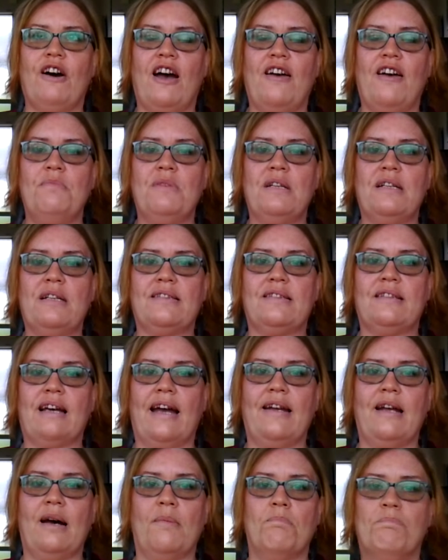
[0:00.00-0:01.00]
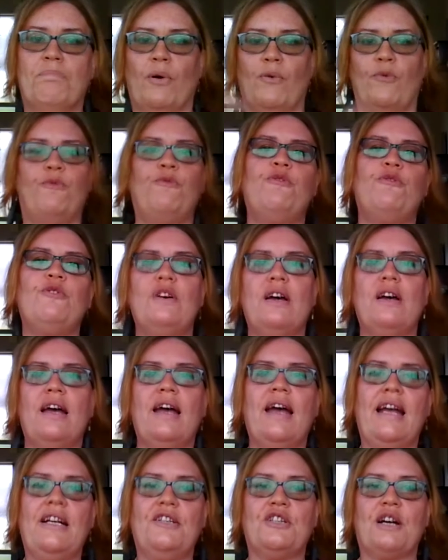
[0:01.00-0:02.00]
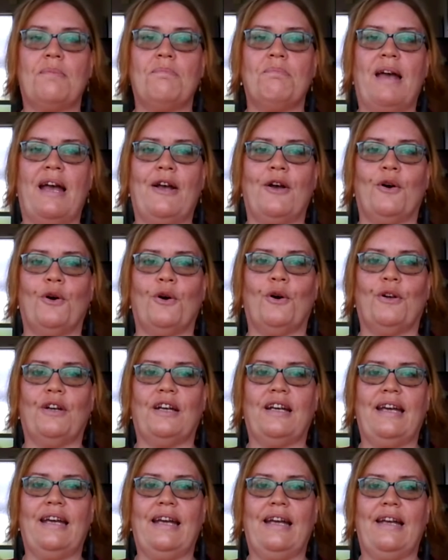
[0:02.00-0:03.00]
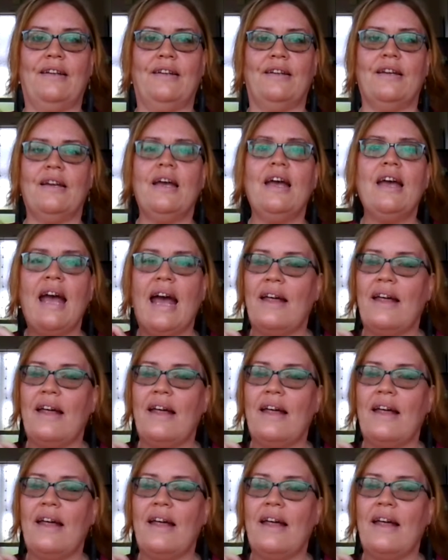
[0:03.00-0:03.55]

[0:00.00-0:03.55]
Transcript: 5 minutes later, boof, he jumped back on again.